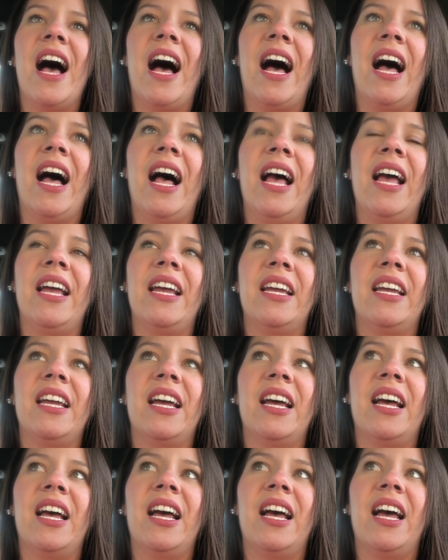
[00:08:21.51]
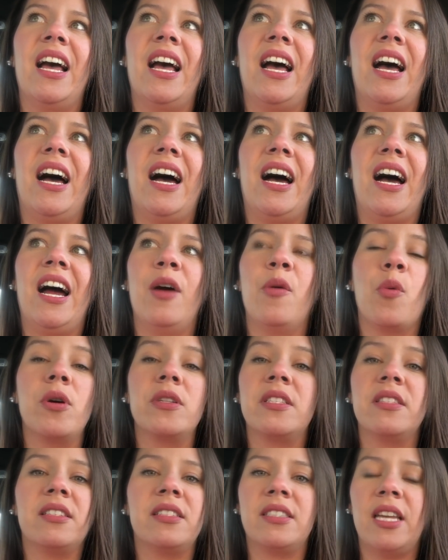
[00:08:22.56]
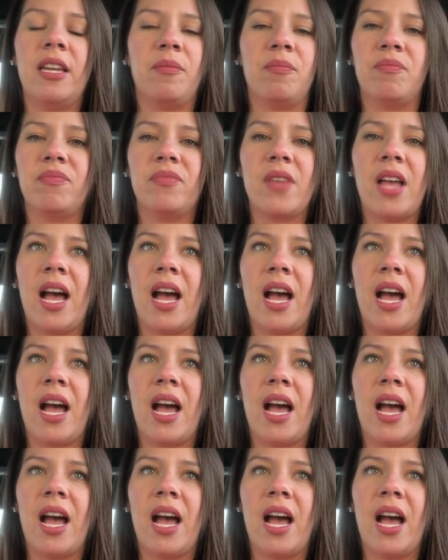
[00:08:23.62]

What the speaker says: I wasn't the same.